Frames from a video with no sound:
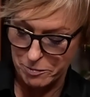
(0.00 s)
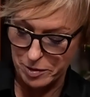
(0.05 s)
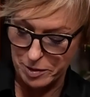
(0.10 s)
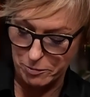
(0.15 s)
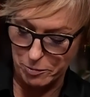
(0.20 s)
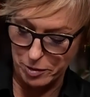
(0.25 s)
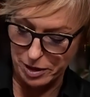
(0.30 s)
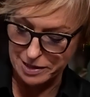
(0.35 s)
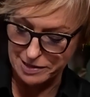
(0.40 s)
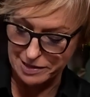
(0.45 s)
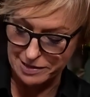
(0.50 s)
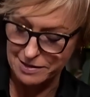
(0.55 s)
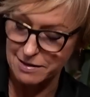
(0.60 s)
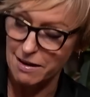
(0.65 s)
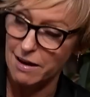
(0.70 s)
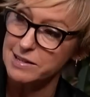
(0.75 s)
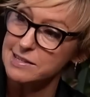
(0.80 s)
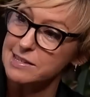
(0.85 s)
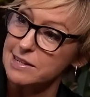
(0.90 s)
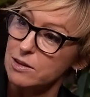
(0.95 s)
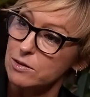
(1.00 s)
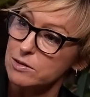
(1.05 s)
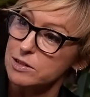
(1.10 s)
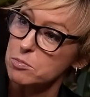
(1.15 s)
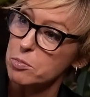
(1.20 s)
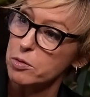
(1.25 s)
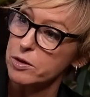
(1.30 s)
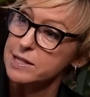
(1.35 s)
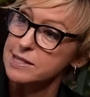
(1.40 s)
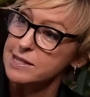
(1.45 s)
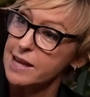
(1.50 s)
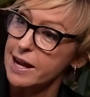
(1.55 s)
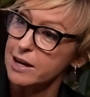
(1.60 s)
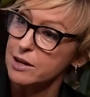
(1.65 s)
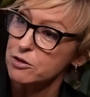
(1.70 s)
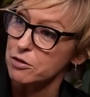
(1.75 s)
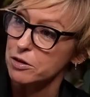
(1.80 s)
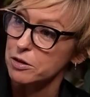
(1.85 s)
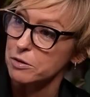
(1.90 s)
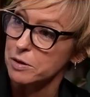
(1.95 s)
Brings us nicely onto Prince
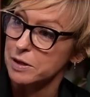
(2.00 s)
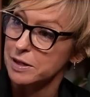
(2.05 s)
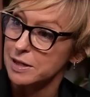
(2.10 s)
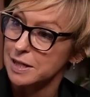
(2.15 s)
Andrew.